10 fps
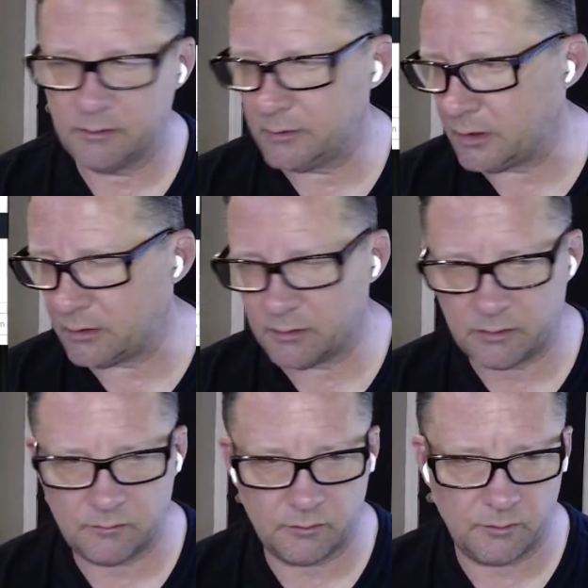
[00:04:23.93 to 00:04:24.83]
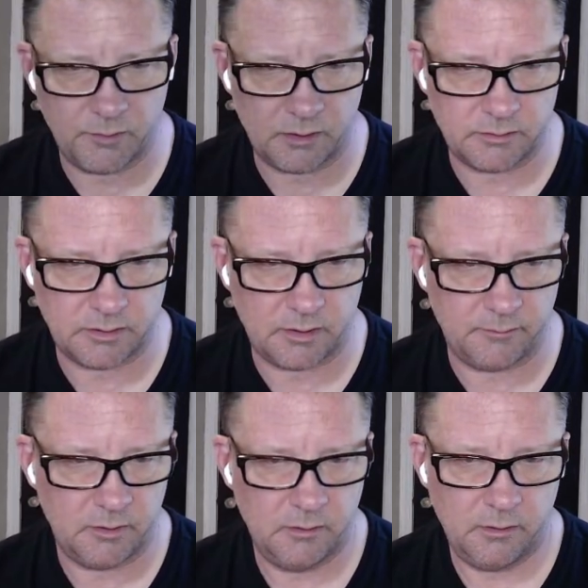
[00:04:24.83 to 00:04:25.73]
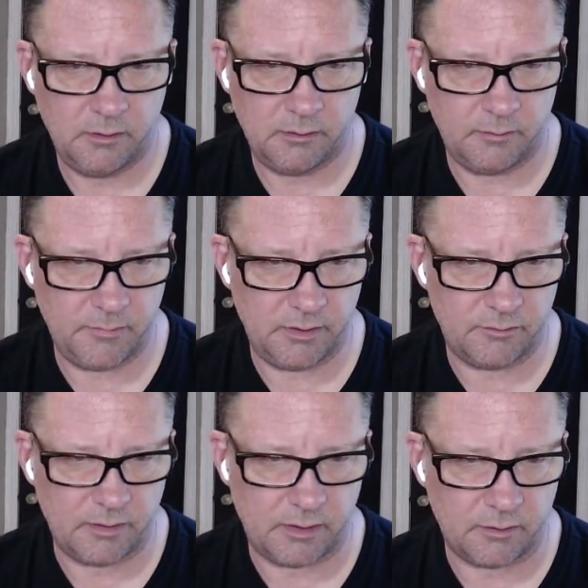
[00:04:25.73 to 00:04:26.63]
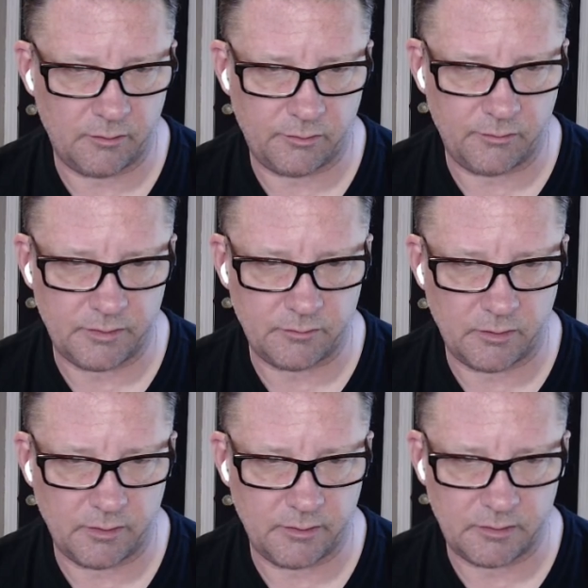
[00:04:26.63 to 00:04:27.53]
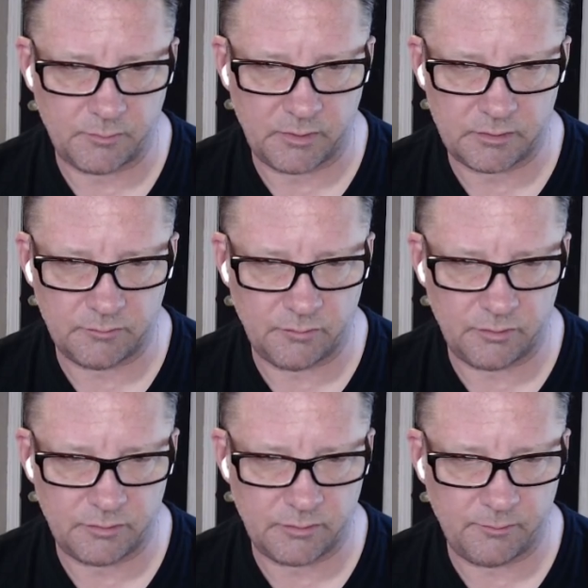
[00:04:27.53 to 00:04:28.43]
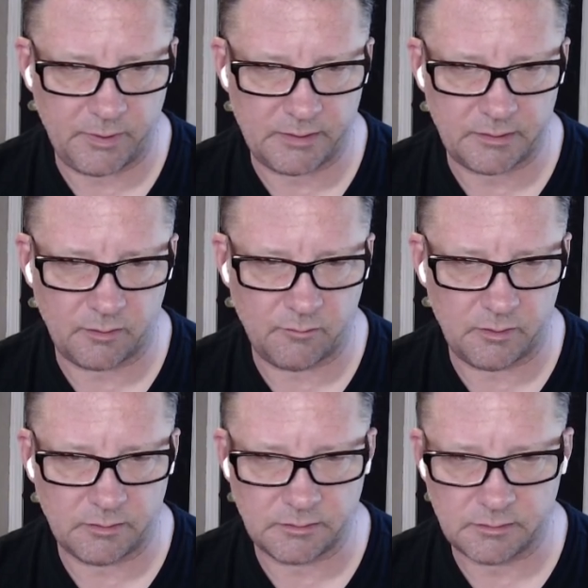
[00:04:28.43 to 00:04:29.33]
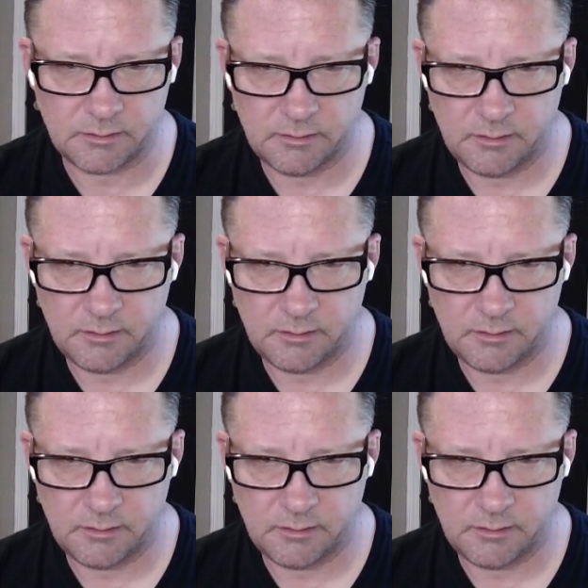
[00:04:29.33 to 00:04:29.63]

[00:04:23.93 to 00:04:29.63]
That article will do a better job than me trying to go through each one of these, but we'll do some basic ones.